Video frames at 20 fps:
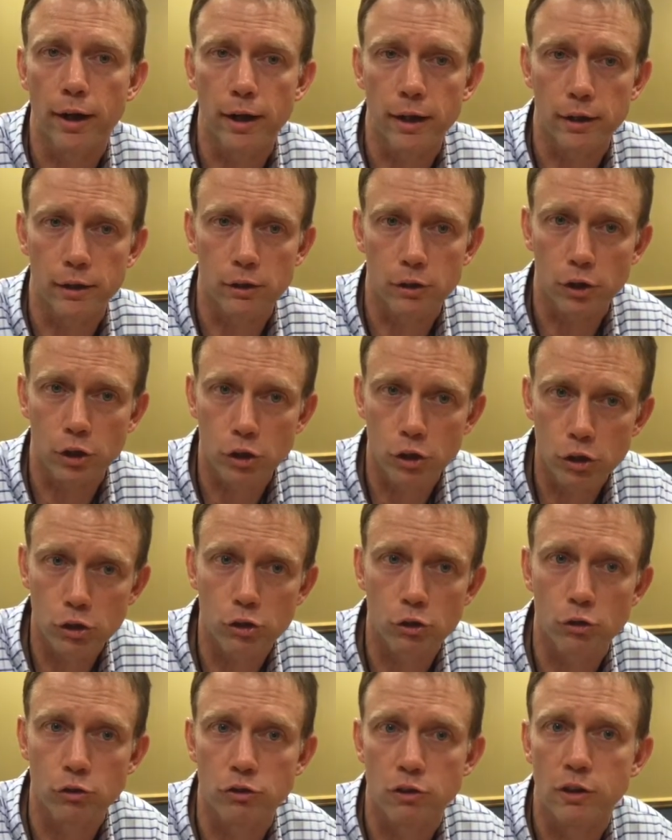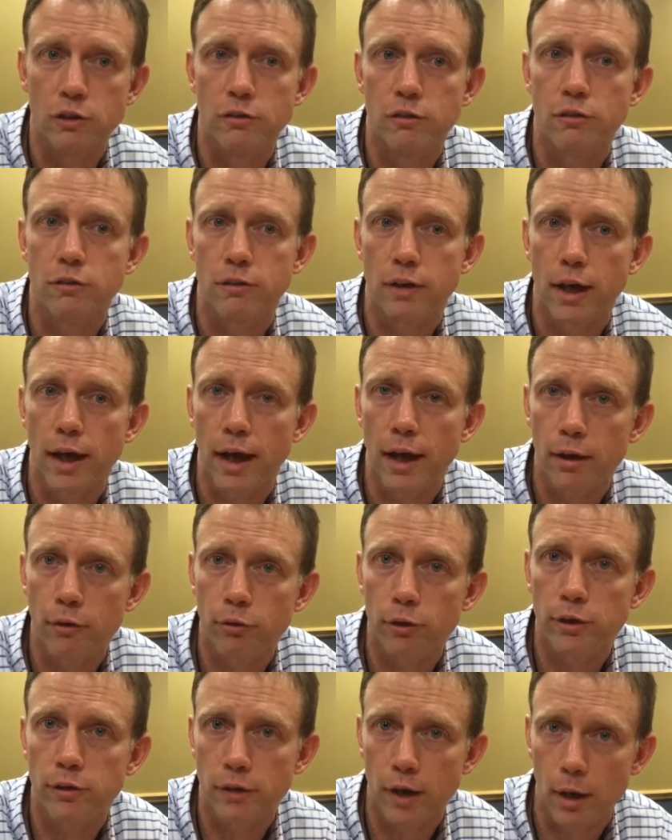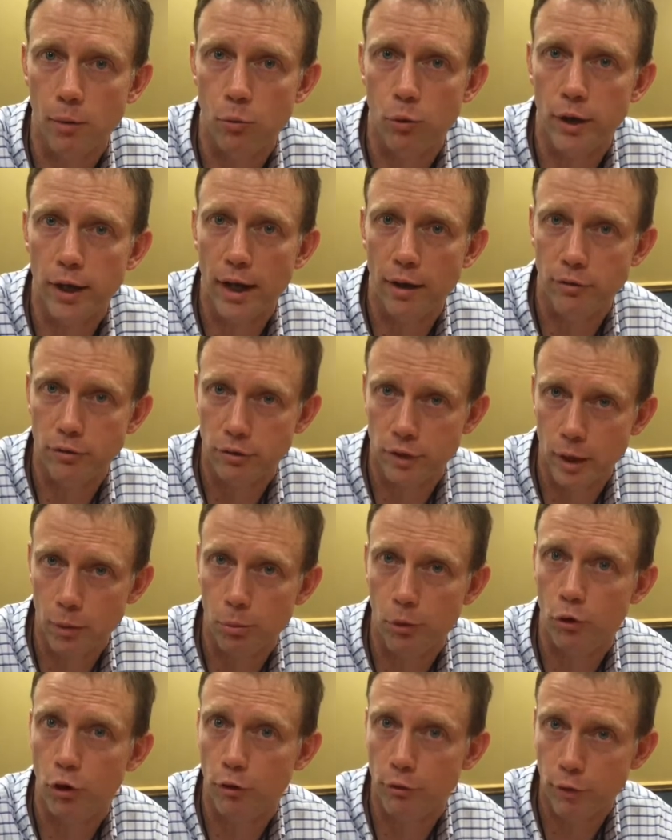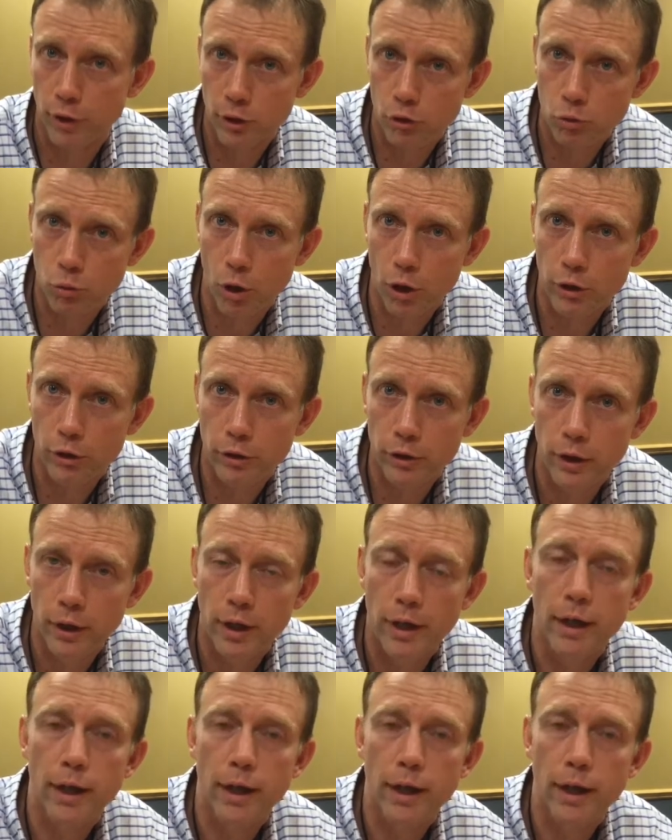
And the good news is that every time we have sampled our finished water,